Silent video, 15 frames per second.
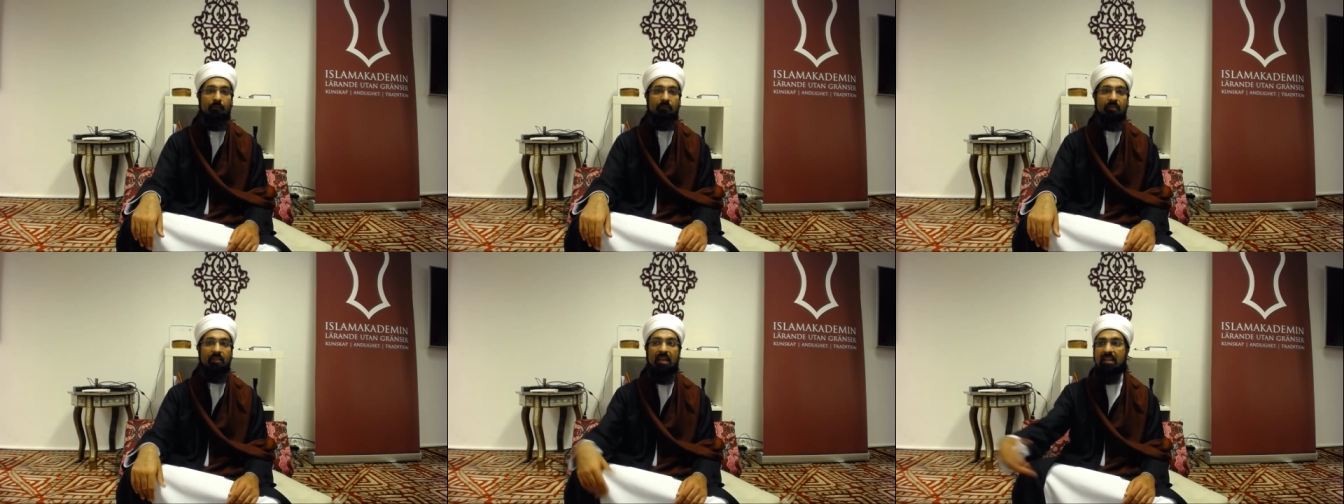
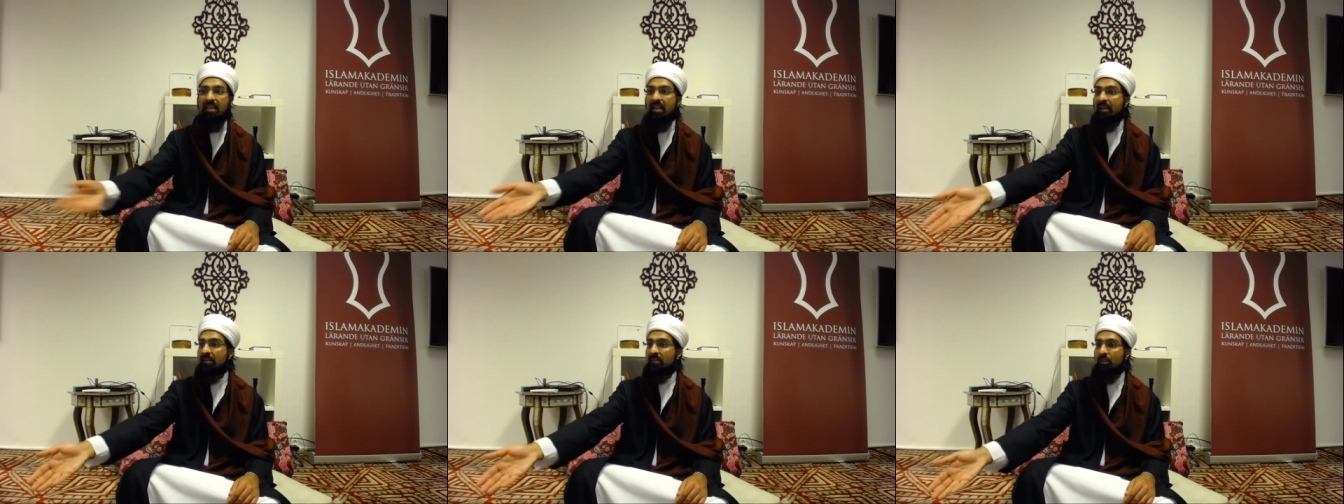They
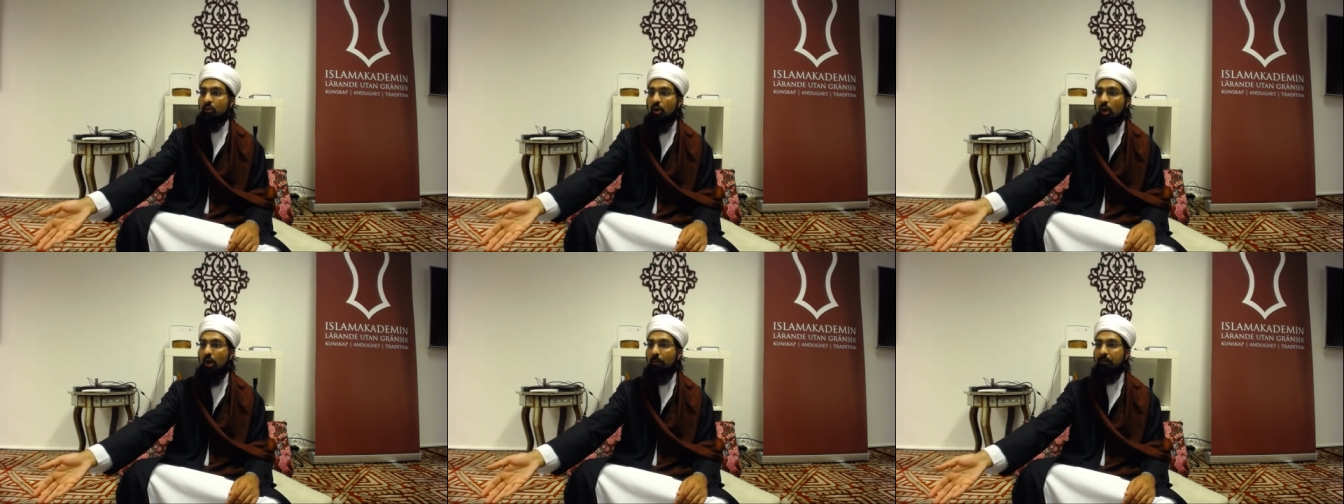
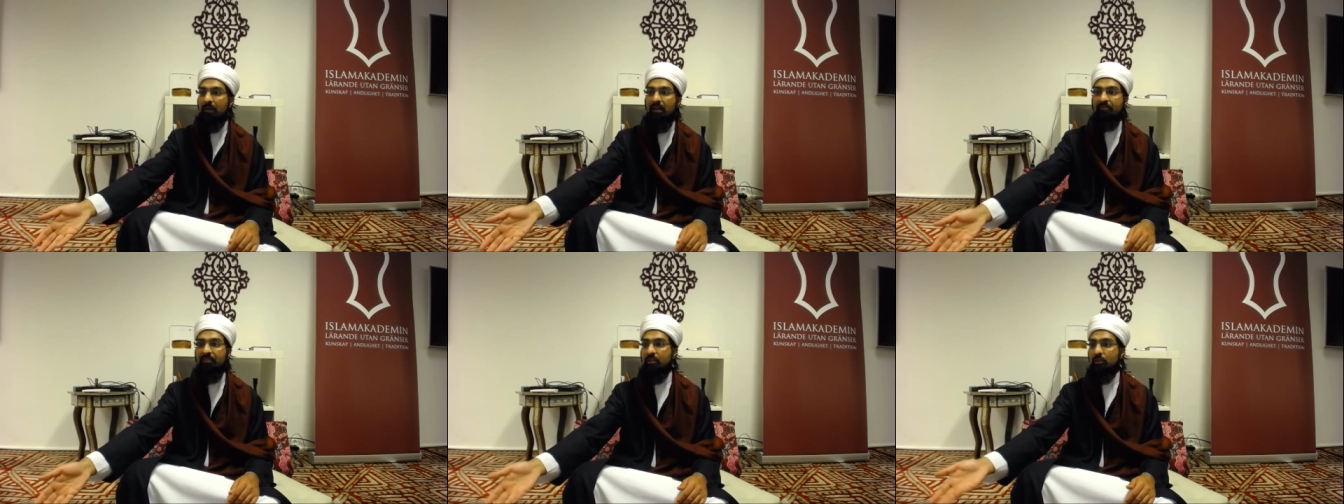grow up
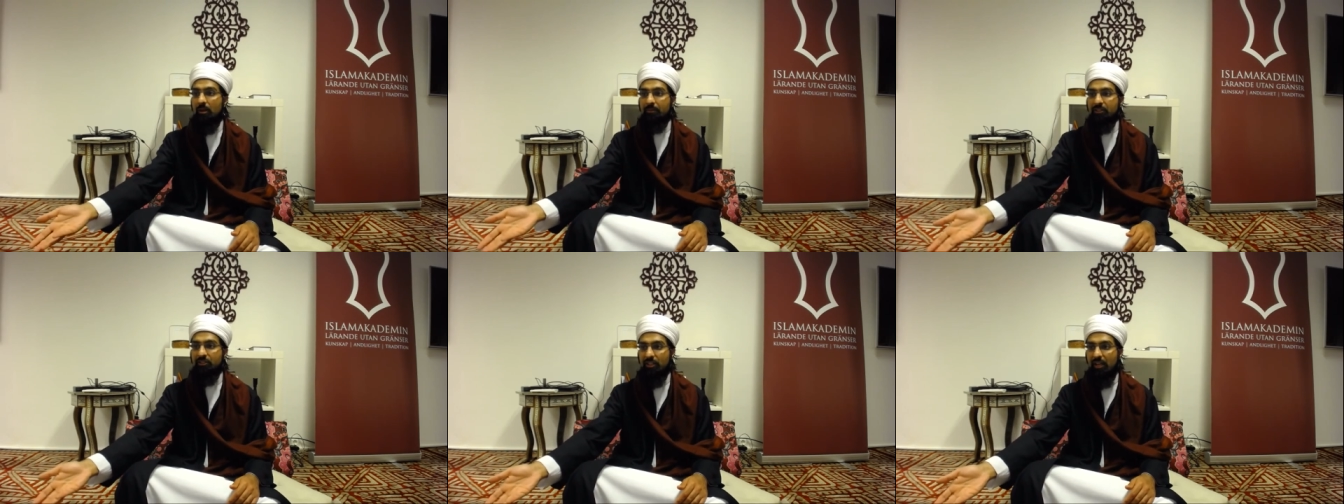loving Tom
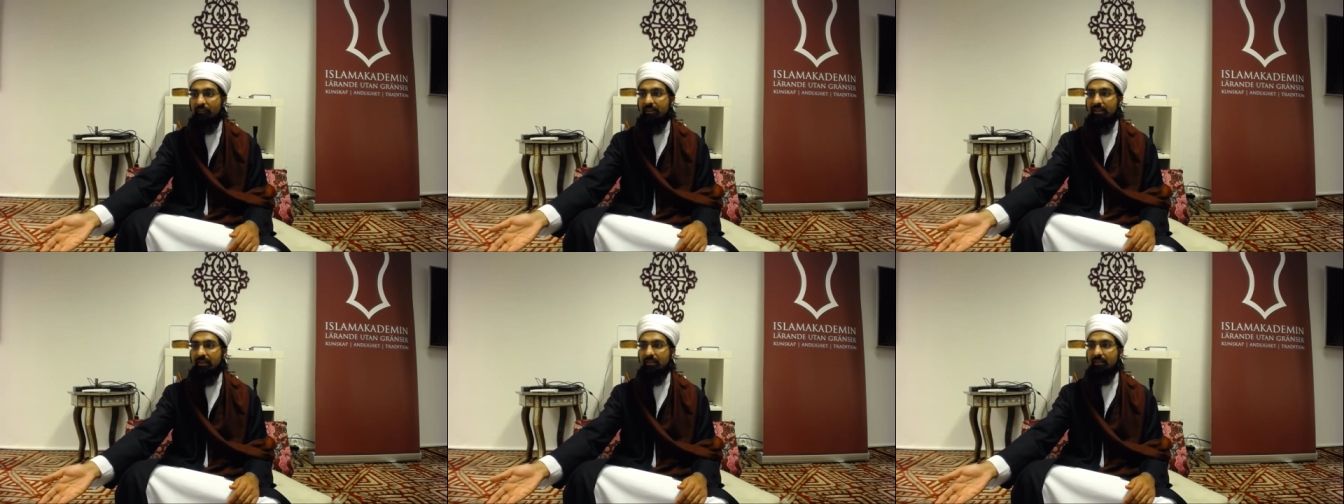and Jerry.